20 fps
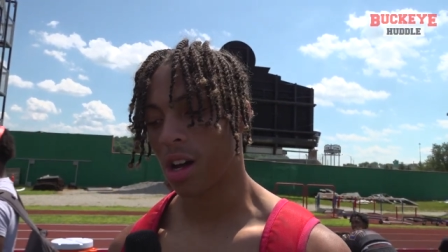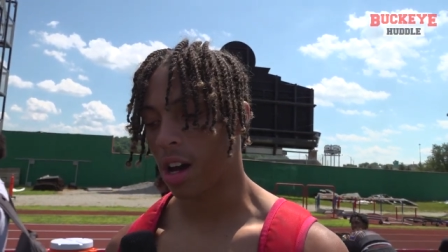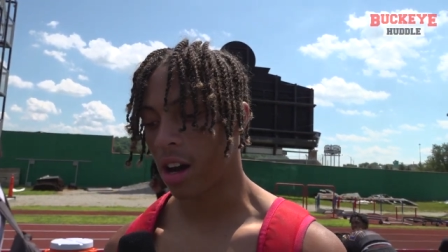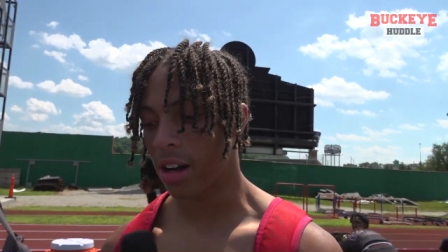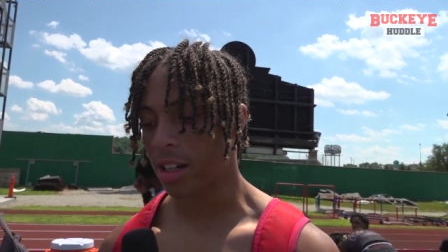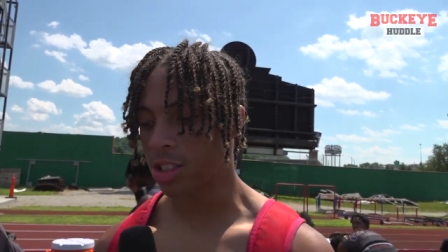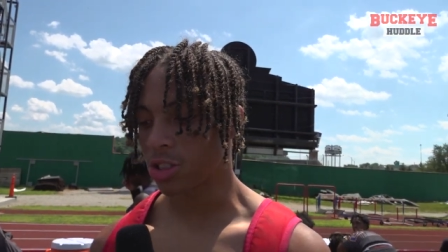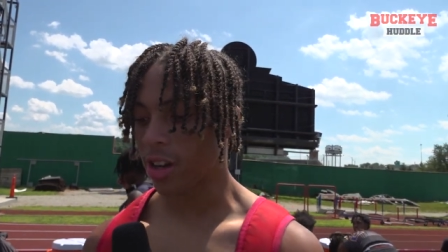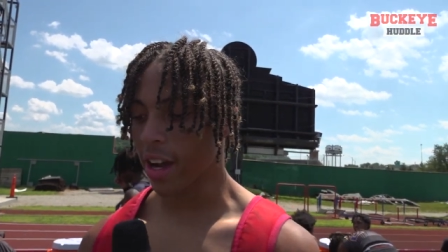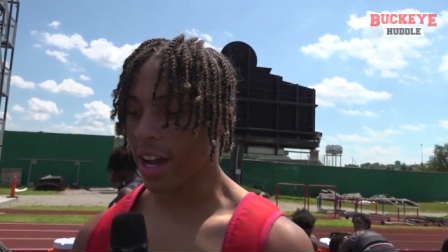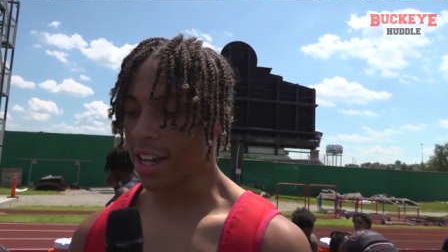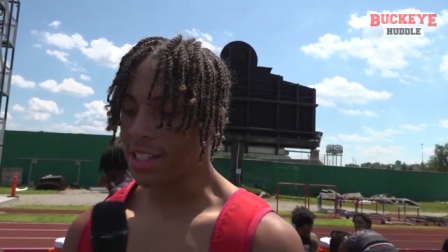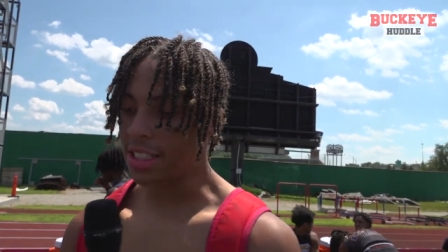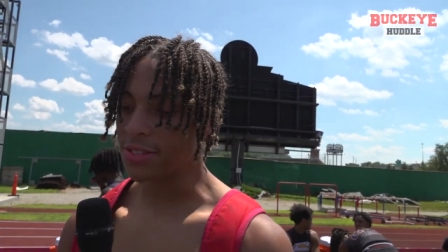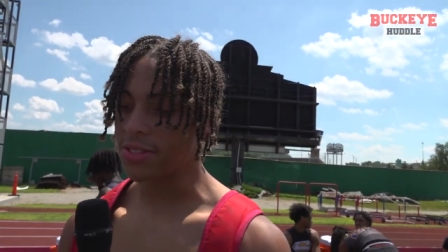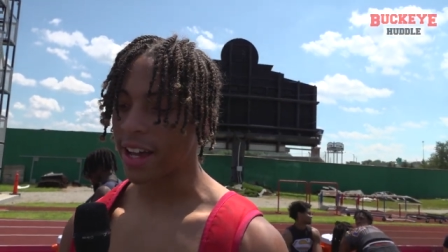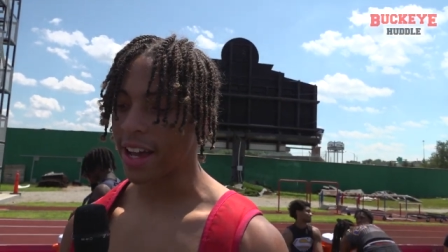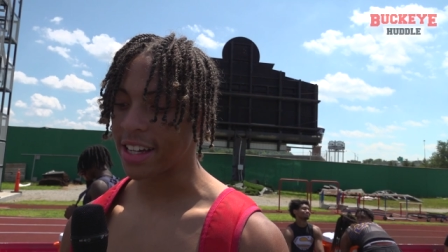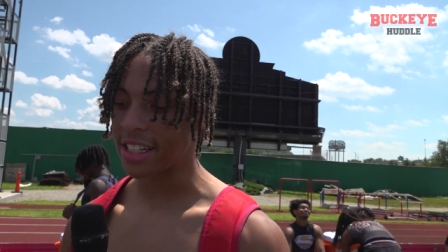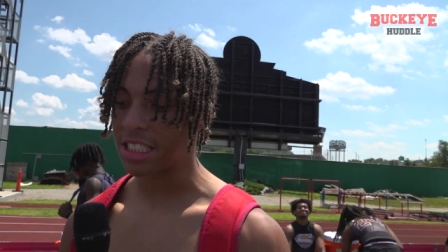It's great.
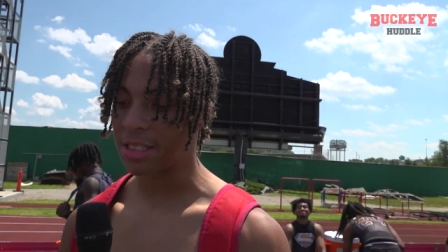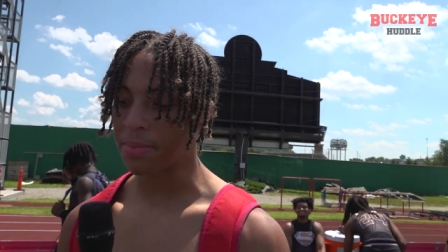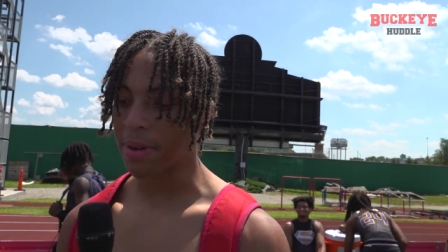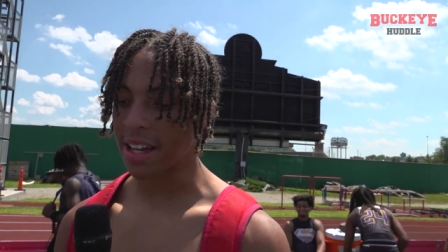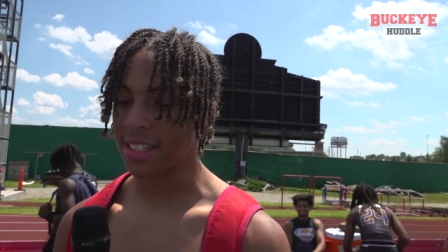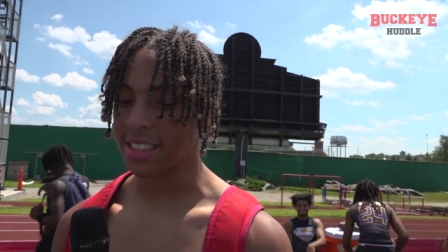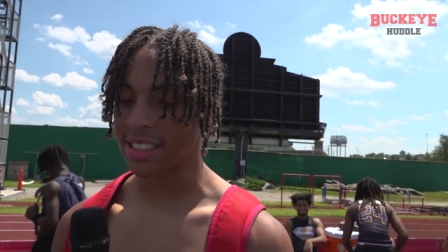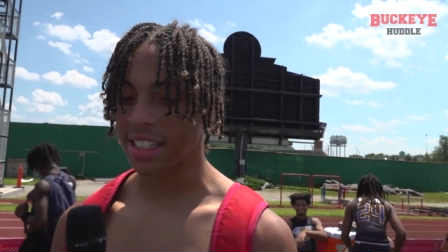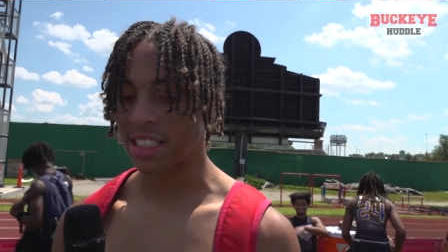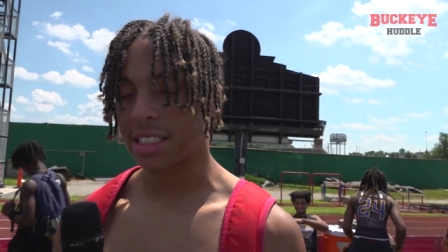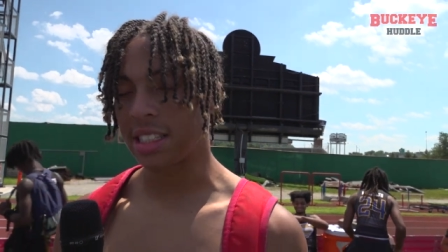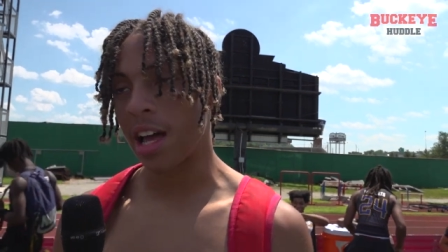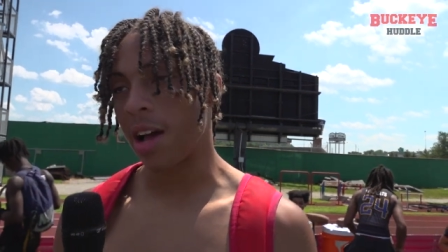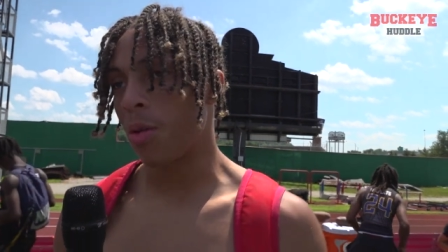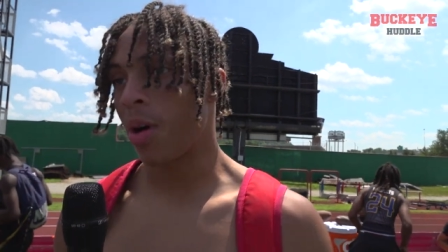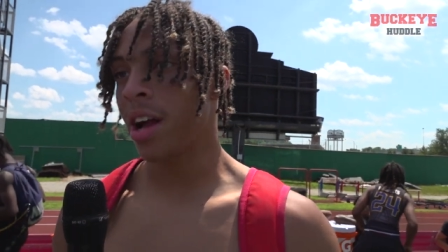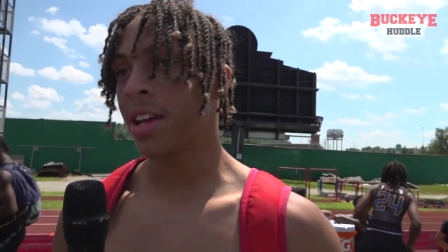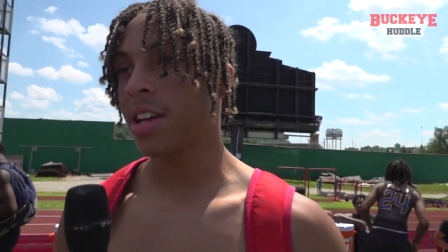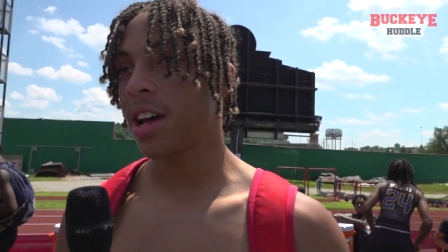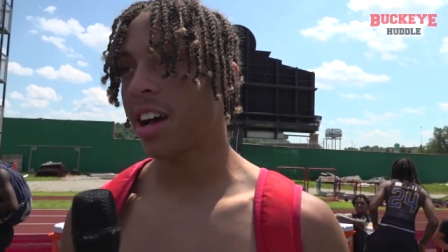Just like it just makes sense.
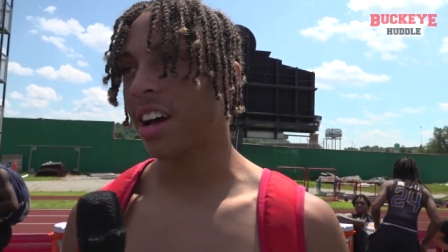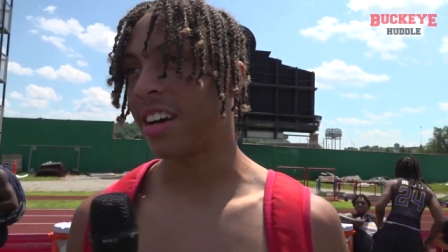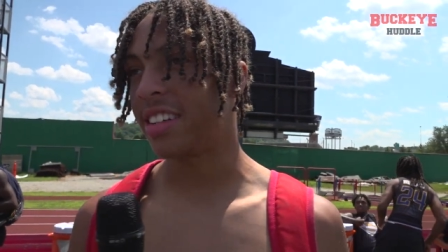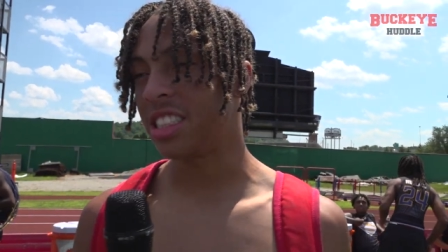Like, why not?